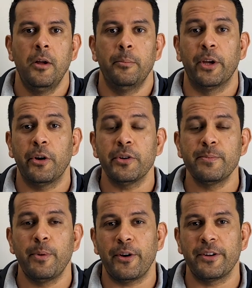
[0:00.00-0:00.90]
Because
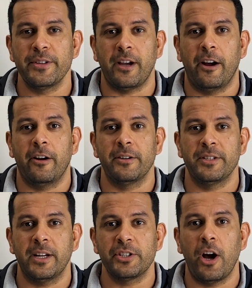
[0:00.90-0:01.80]
burgers are
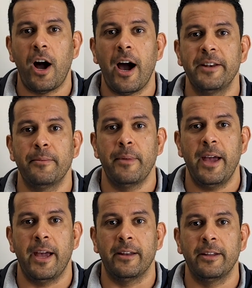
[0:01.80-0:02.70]
such a high
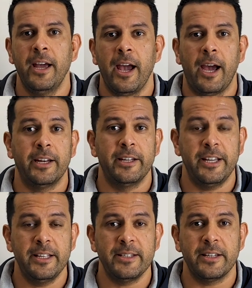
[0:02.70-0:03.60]
demand and
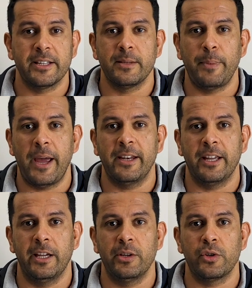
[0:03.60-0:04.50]
it is an
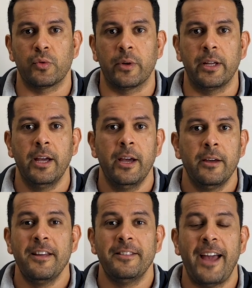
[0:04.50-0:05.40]
expanding industry,
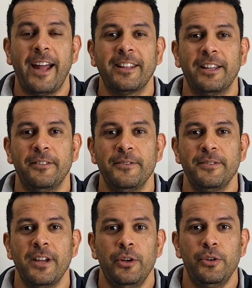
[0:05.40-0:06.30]
that
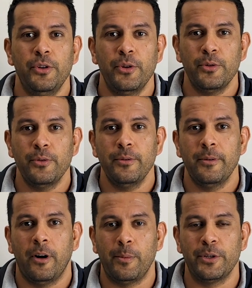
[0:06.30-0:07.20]
gives new
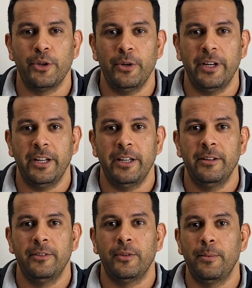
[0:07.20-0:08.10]
opportunity
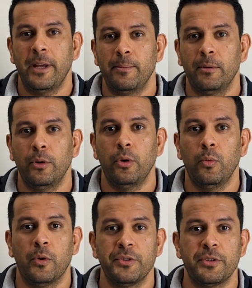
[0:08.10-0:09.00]
to people who
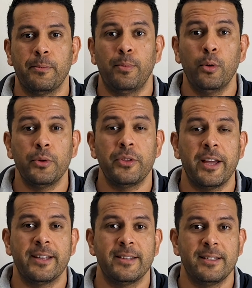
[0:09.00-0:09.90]
want to put
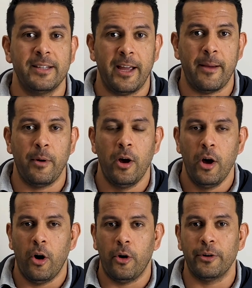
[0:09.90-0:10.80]
their stamp
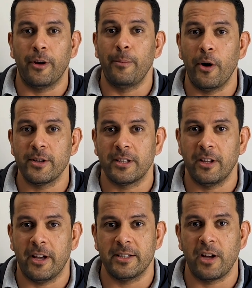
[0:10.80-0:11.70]
on a
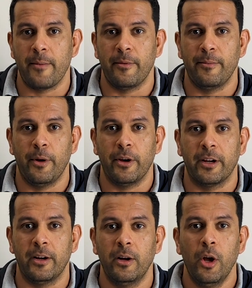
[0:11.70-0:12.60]
personalized type of
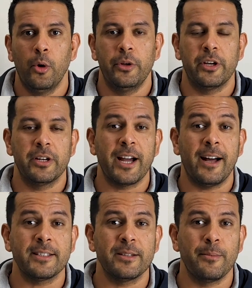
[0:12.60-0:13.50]
burger. You can
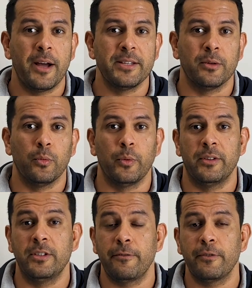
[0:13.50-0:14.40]
customize it
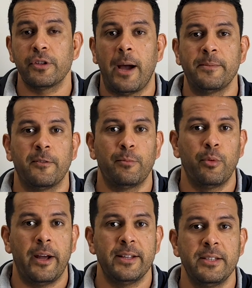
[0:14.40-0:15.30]
with different types of
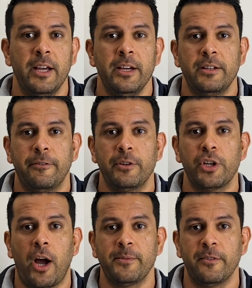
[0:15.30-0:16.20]
breads, different
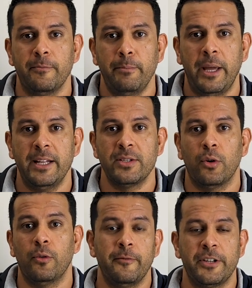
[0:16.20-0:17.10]
types of meats
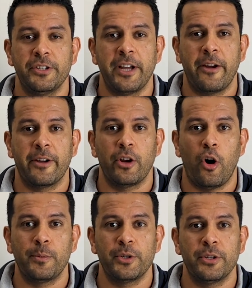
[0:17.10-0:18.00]
or vegetarian
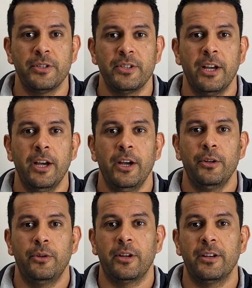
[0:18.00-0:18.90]
options.
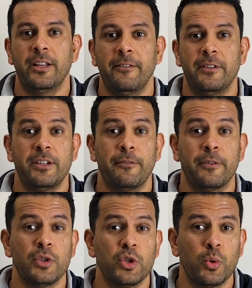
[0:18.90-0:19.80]
You can give it
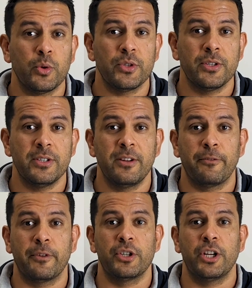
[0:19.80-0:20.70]
different sauces,
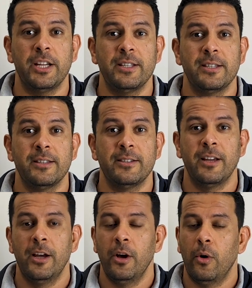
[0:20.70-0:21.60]
different
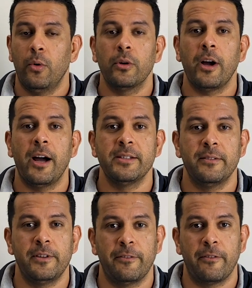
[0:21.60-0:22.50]
cheeses, all kinds
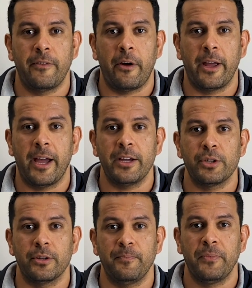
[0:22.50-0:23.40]
of different
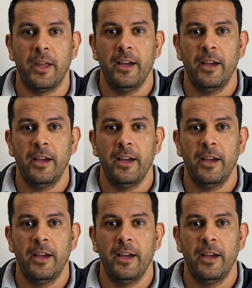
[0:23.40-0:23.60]
variation.